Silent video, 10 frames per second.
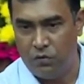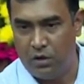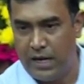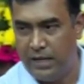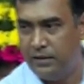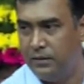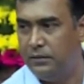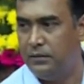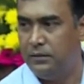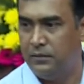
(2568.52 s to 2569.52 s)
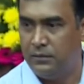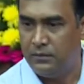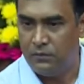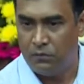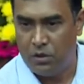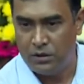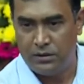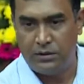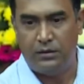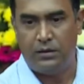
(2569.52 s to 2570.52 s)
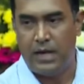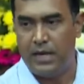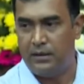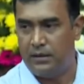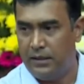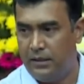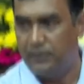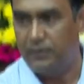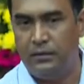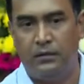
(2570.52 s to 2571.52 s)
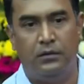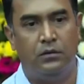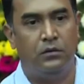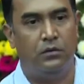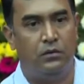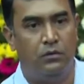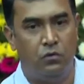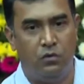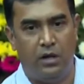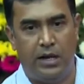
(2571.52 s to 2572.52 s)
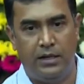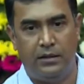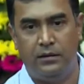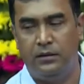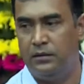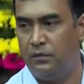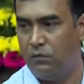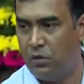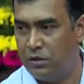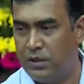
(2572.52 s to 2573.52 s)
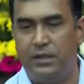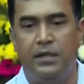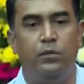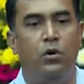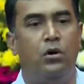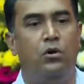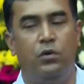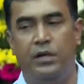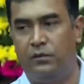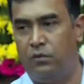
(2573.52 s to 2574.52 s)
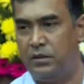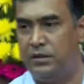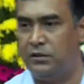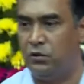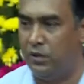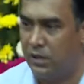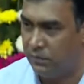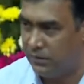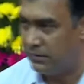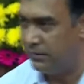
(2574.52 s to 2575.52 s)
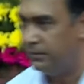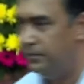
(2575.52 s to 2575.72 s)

for light, wash, add T, look for light, wash and keep on doing it for 6 to 8 hours.